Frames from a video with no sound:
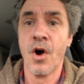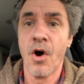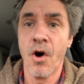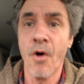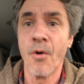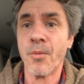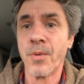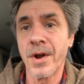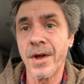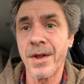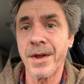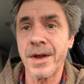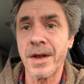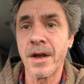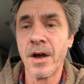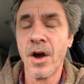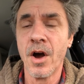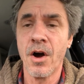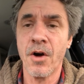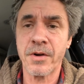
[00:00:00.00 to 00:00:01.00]
Oh, really?
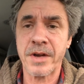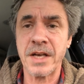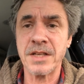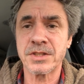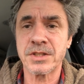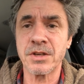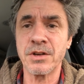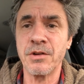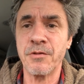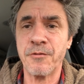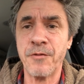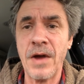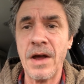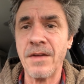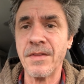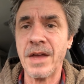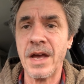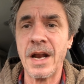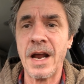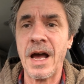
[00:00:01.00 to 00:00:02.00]
Okay, so you
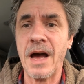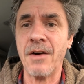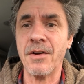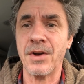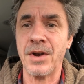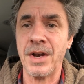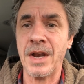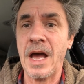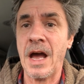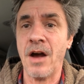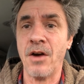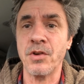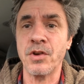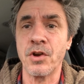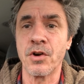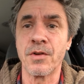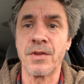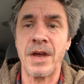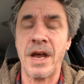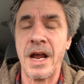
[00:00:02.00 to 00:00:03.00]
found that out, and now
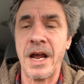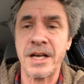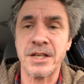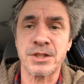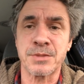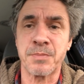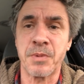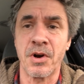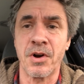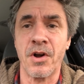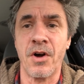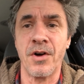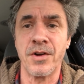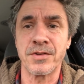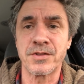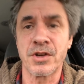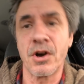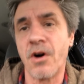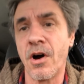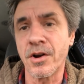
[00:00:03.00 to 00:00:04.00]
you're the expert
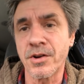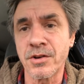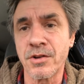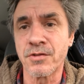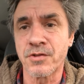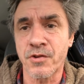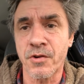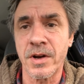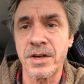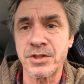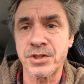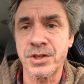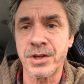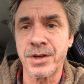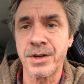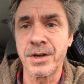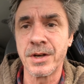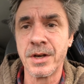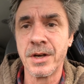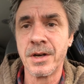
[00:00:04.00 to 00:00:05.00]
on dog
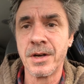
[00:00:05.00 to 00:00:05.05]
nutrition.